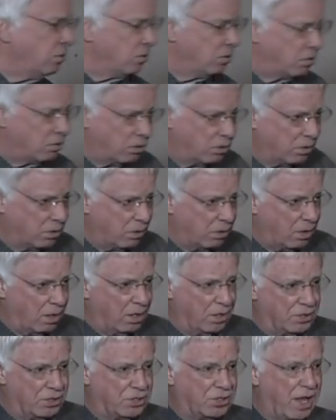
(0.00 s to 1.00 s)
to
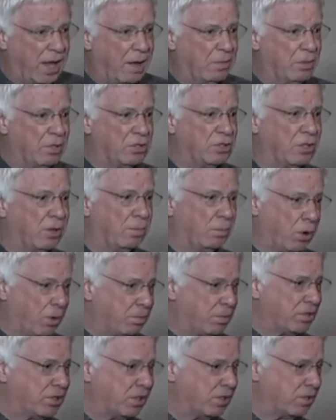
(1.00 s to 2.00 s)
establish the
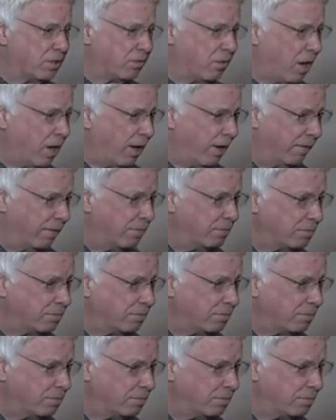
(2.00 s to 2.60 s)
purposes of God.